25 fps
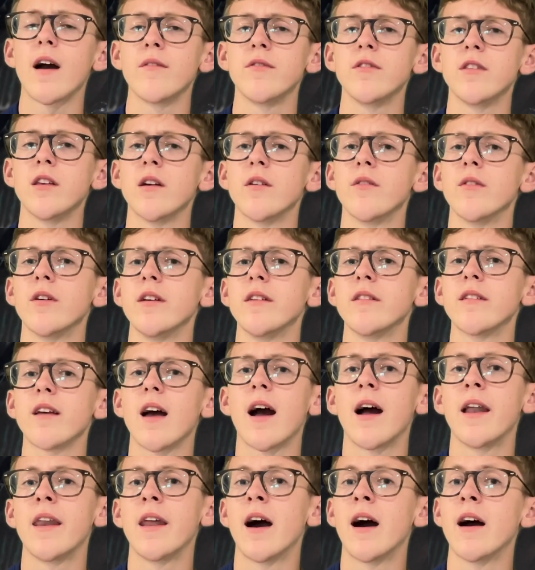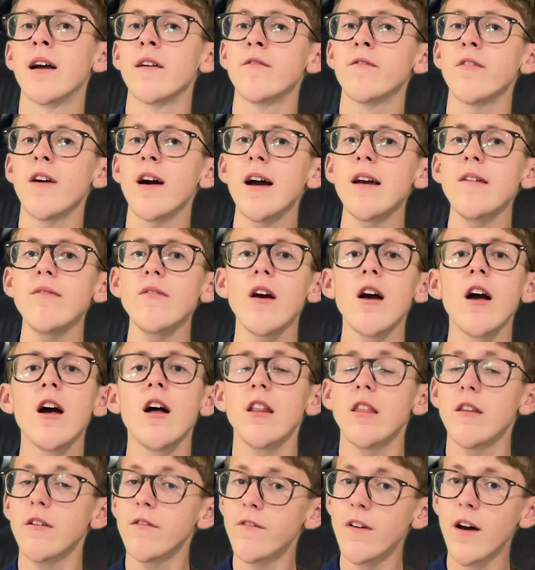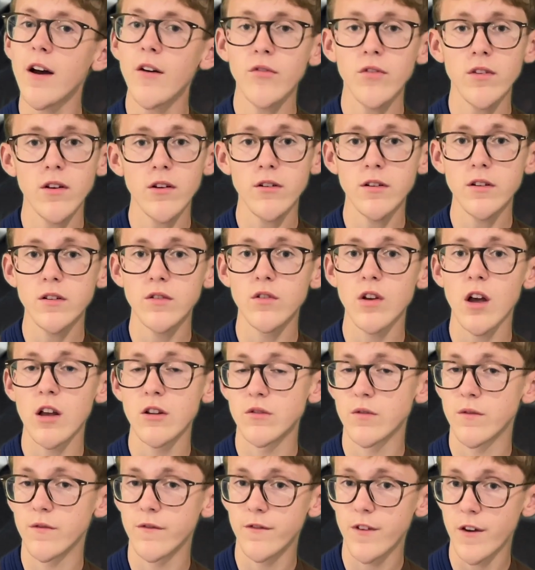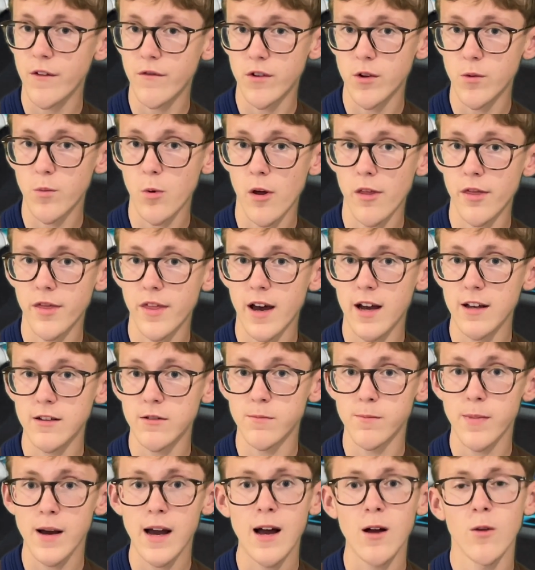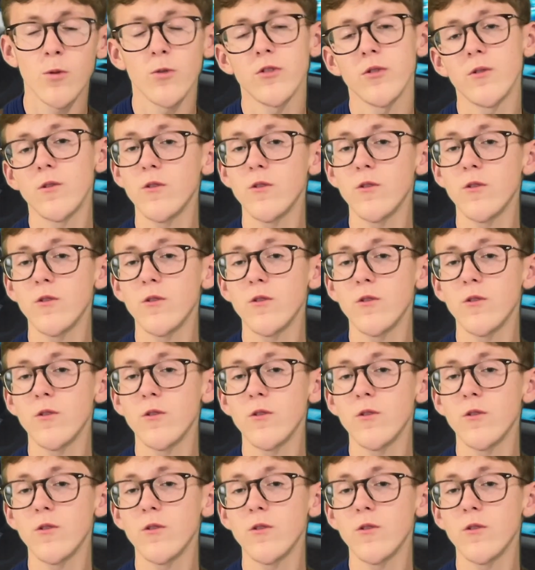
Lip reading: Series and i5. The 5 Series starts from £51,000, so it's